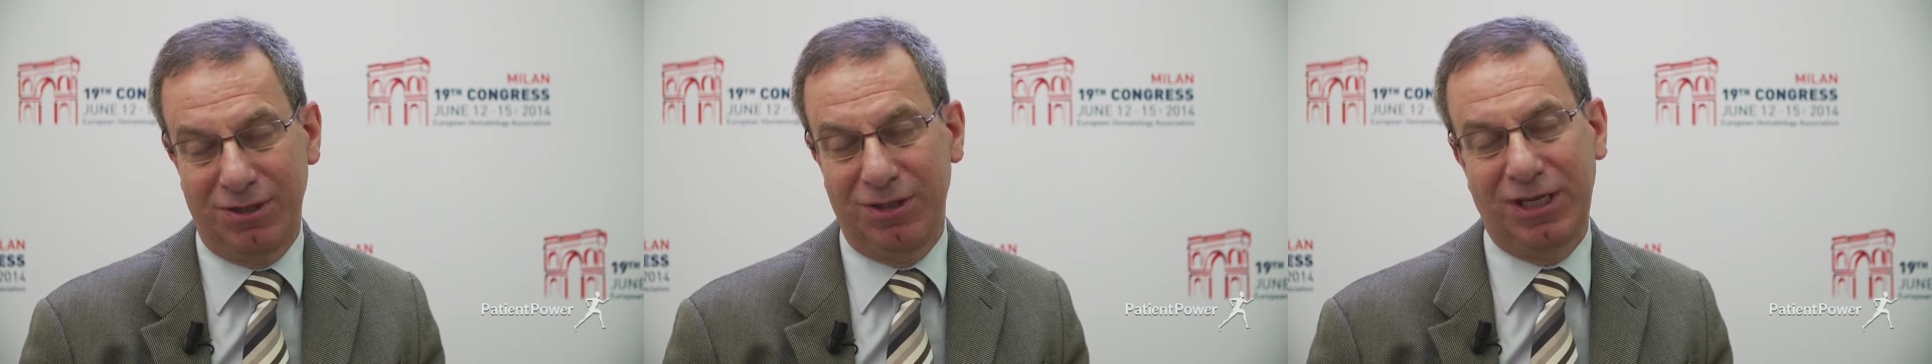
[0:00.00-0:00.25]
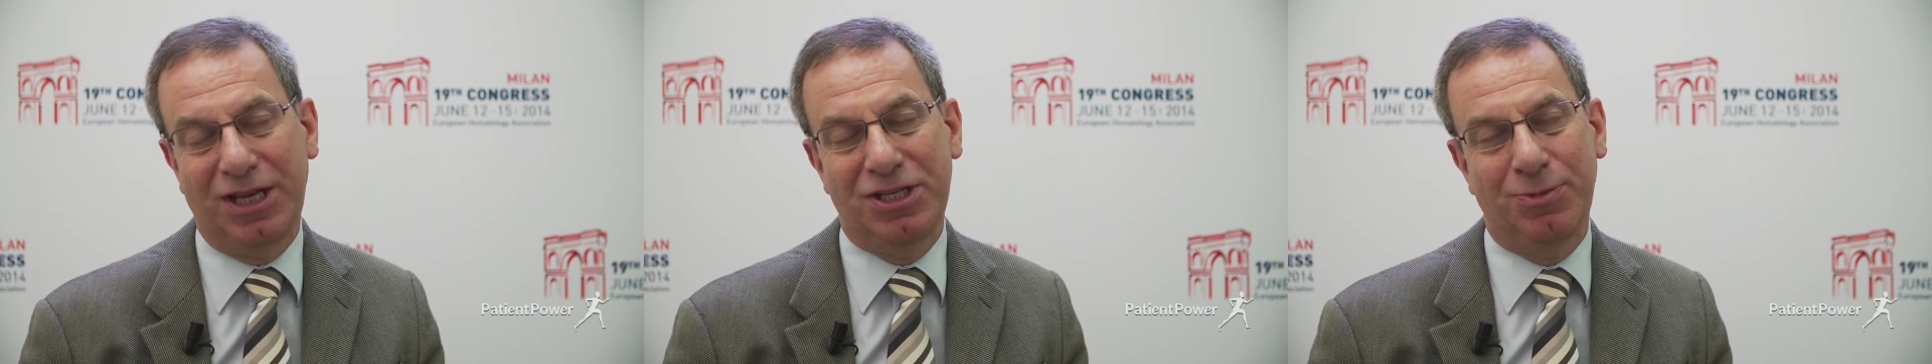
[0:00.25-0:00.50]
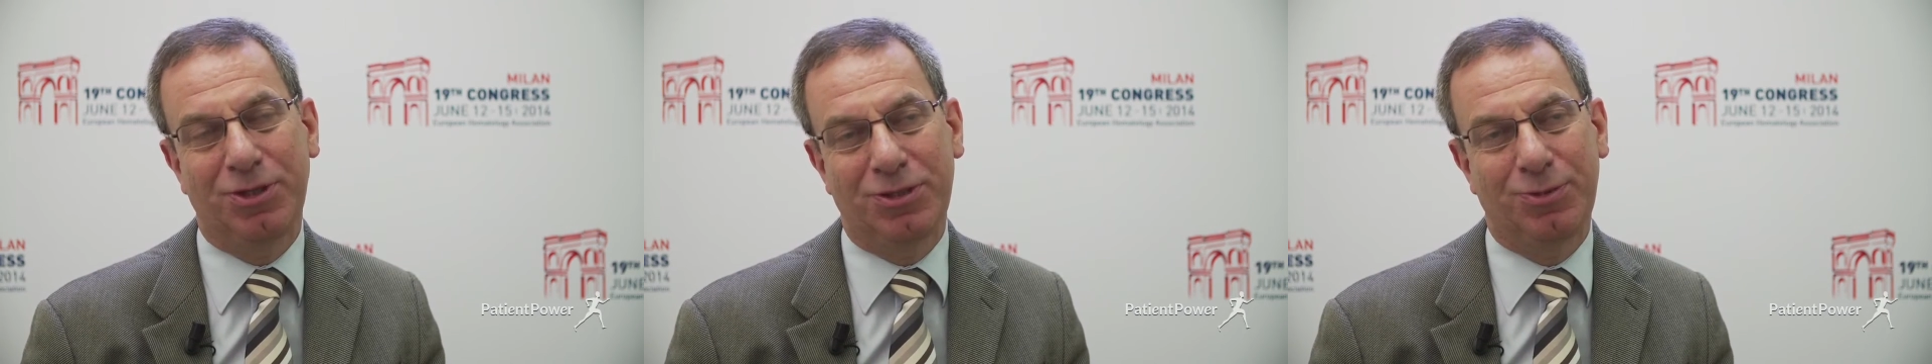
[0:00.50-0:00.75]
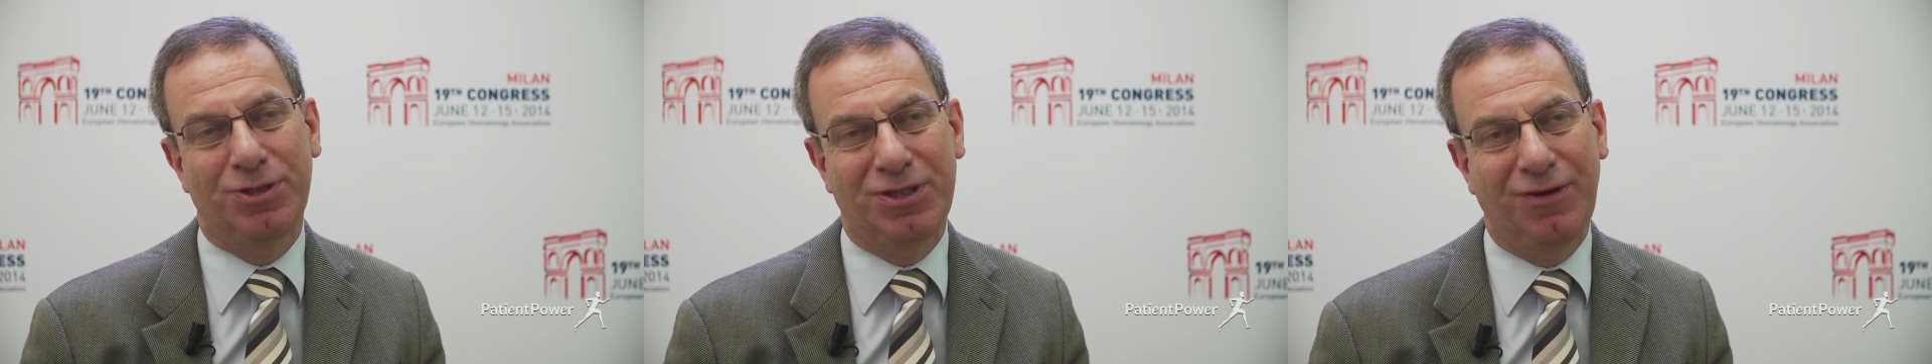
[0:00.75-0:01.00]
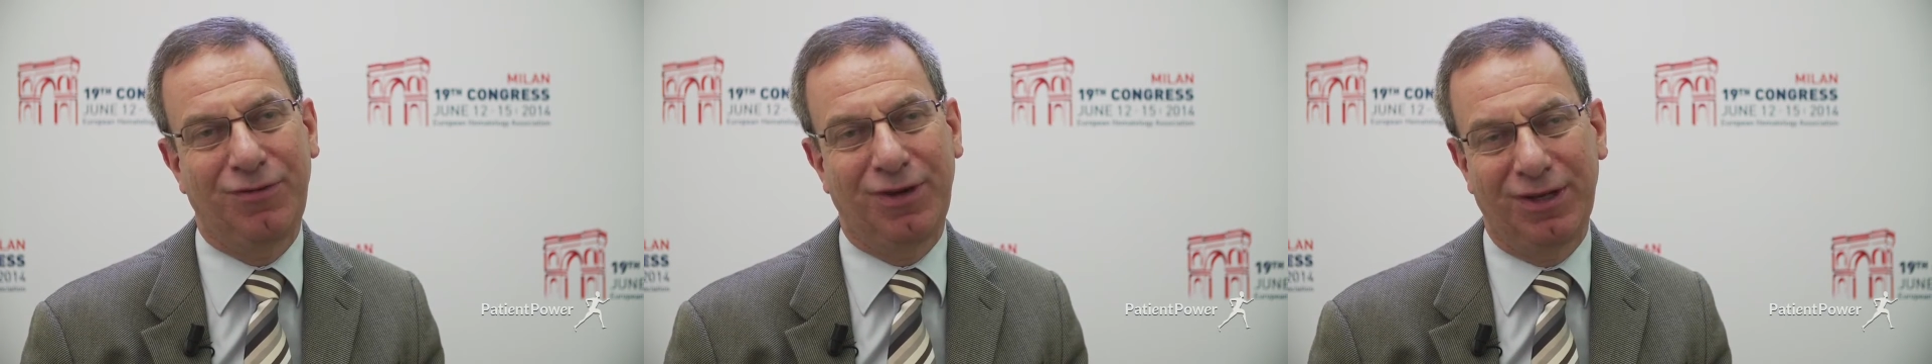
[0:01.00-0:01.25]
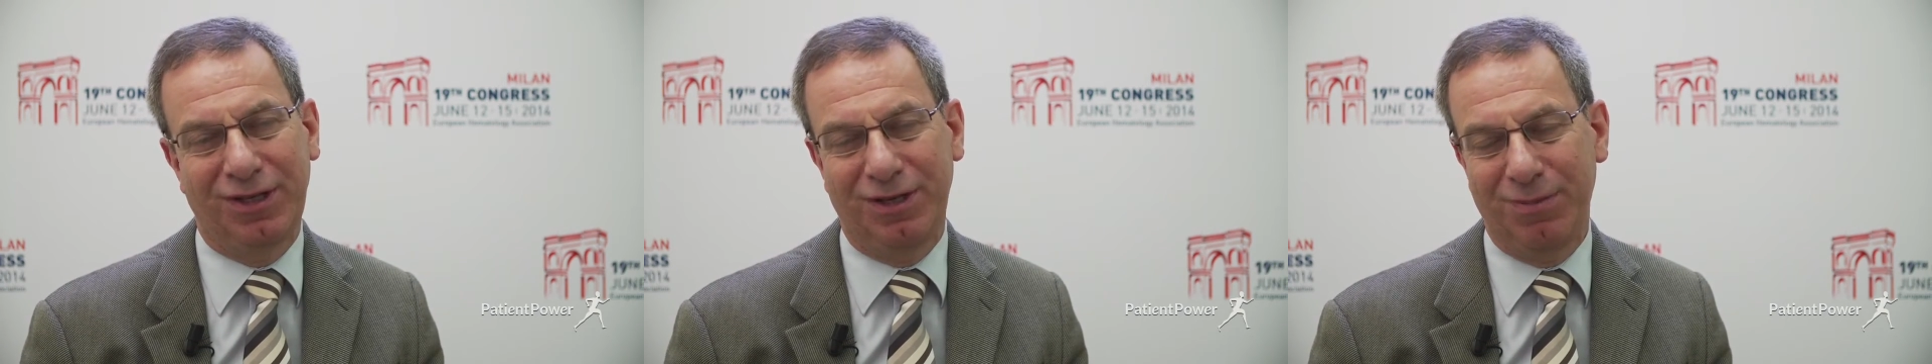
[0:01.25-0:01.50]
tends to be
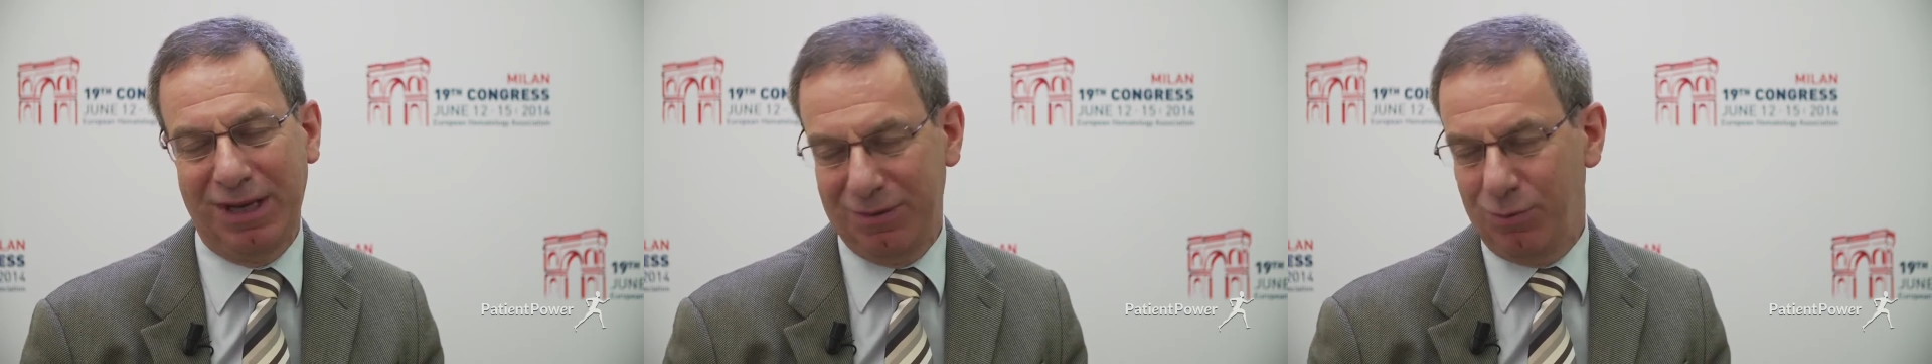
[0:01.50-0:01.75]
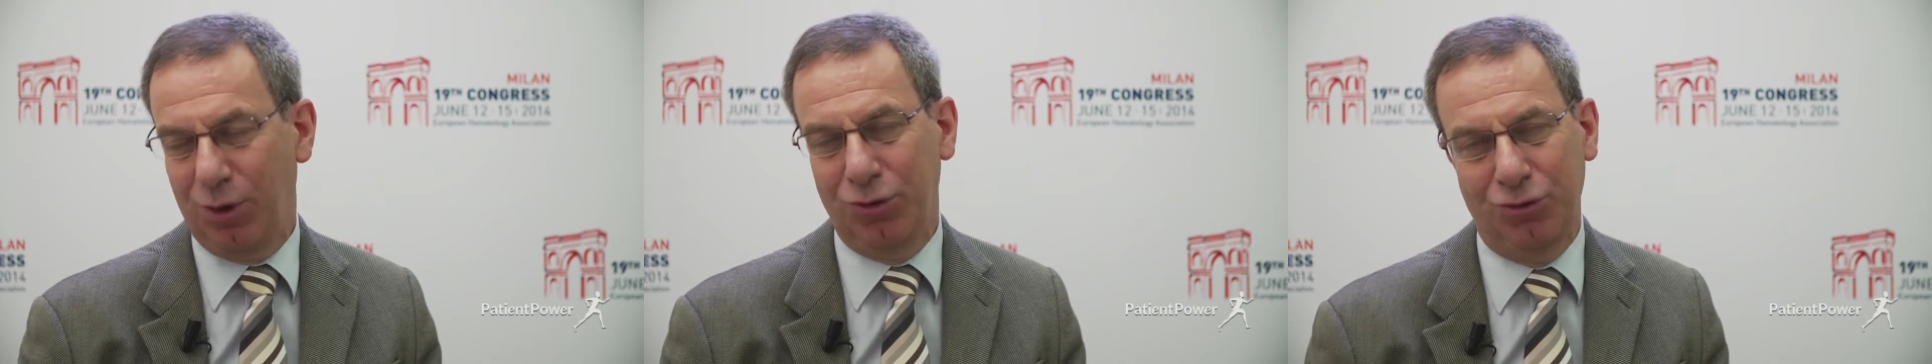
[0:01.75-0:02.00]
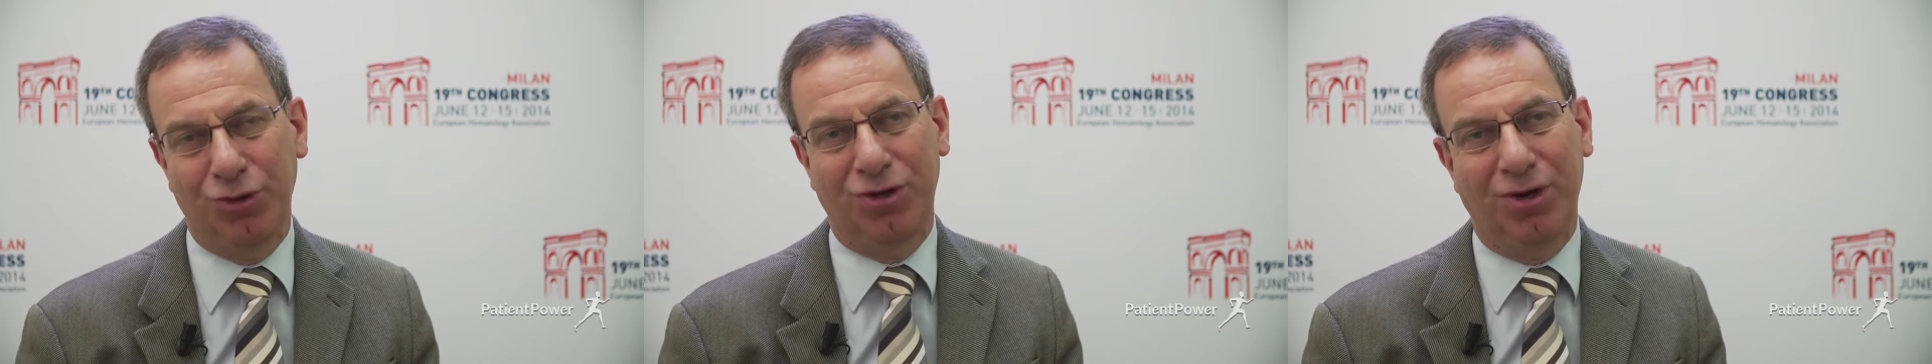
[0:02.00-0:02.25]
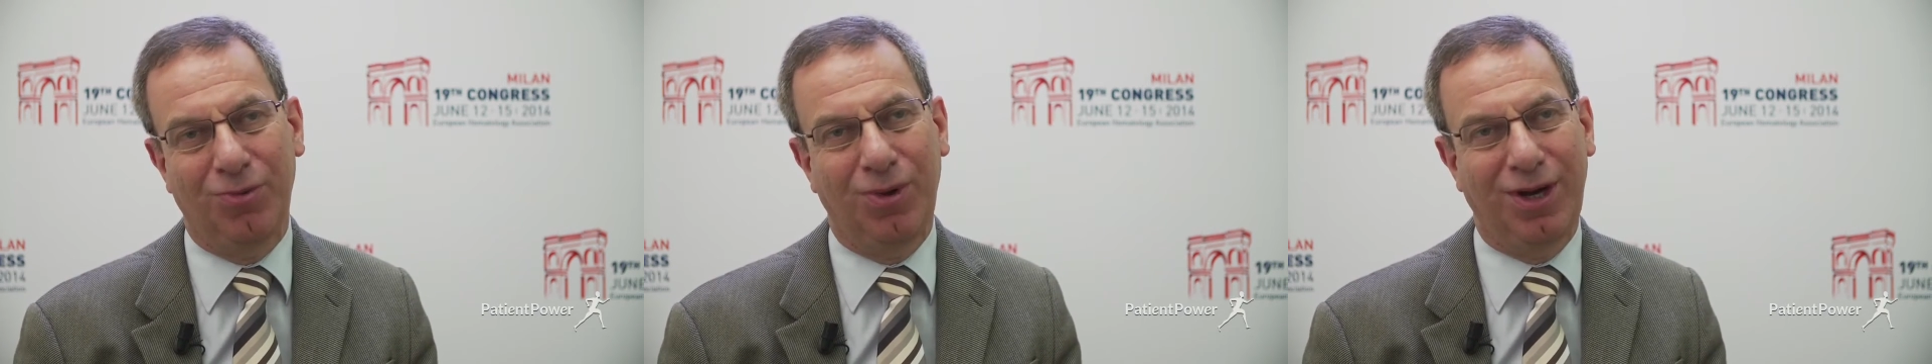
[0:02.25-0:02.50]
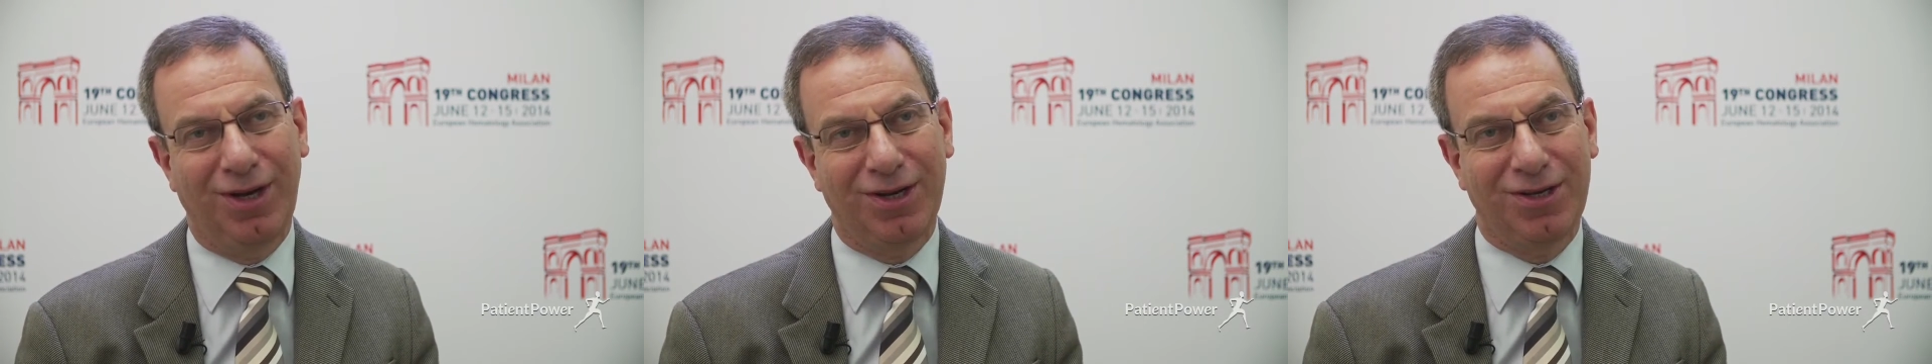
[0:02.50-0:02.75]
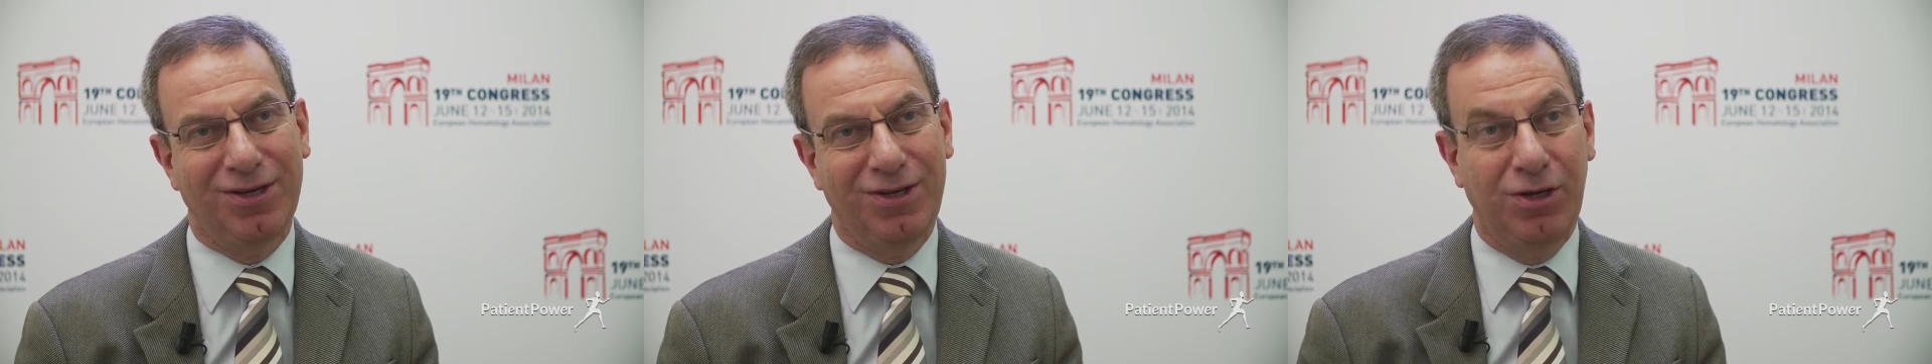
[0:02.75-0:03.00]
specifically make one drug not work,